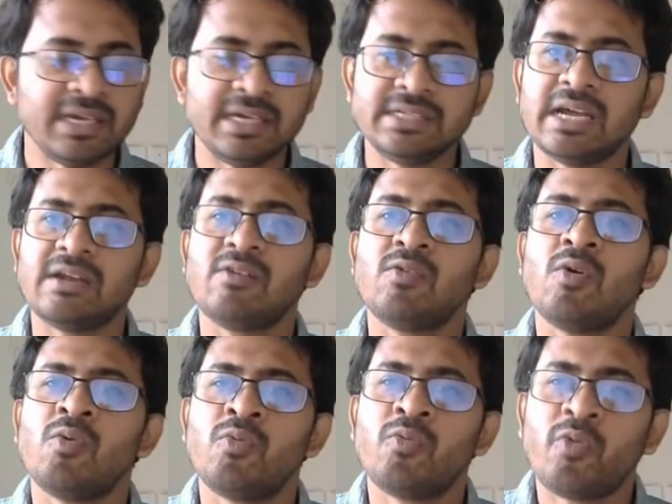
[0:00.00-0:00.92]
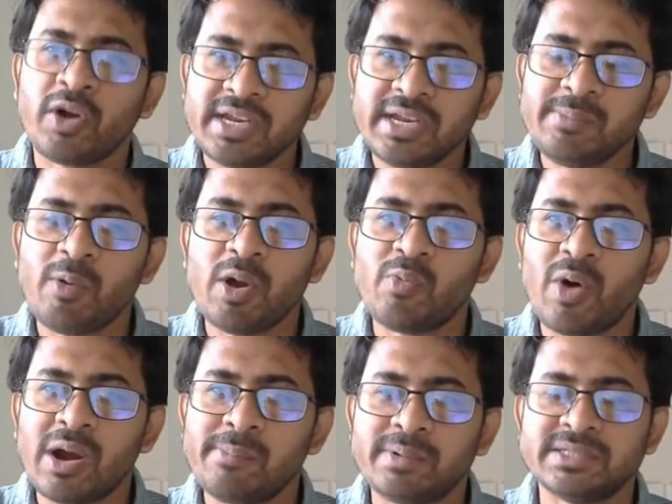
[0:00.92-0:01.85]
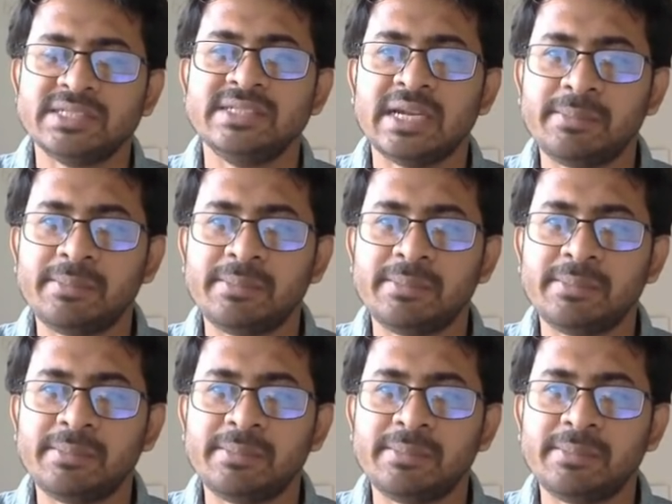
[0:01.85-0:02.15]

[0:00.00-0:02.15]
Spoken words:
is at 14.1%.